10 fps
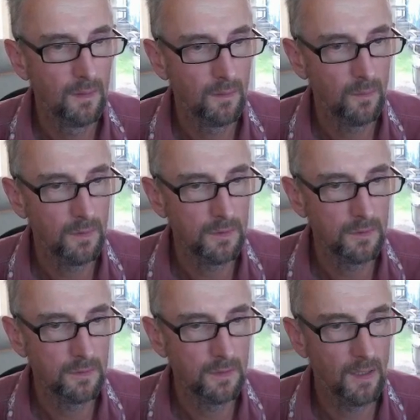we
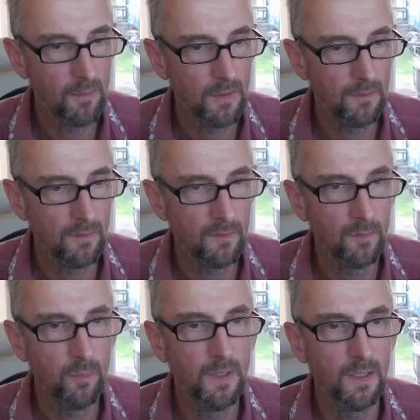should get motors
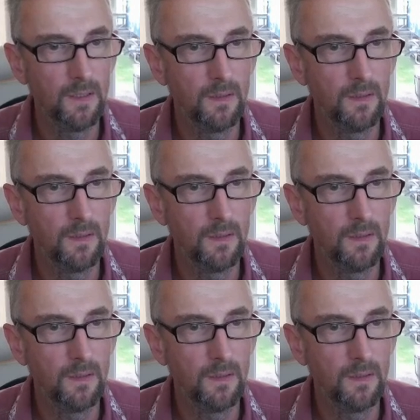spinning.